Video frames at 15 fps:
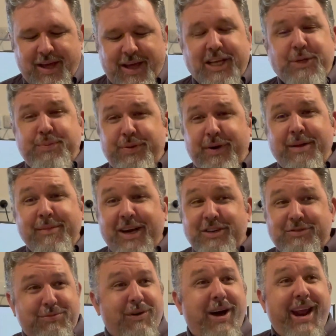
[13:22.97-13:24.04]
It's pretty
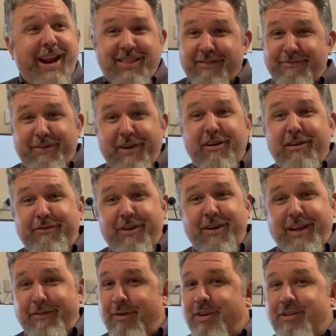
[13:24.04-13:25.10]
much right at the very, if
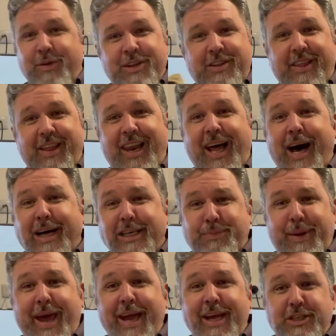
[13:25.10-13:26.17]
you went to the
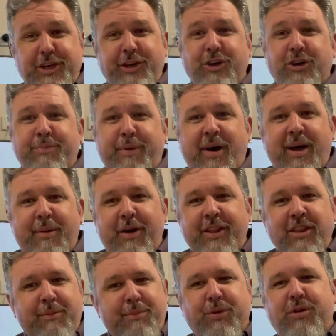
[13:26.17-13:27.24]
last page of your Bible
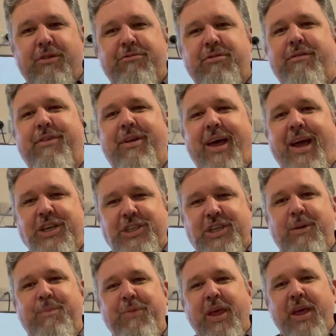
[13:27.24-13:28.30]
in the book of
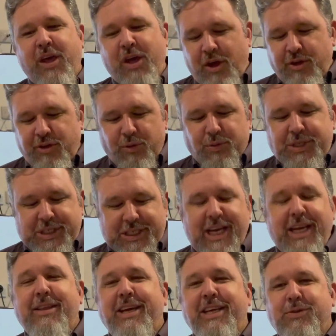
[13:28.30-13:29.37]
Revelation, you'll
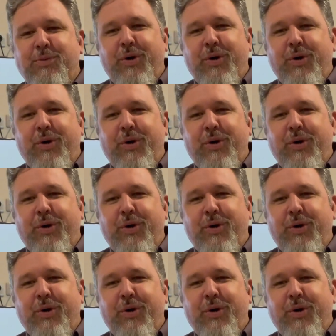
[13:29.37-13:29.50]
see these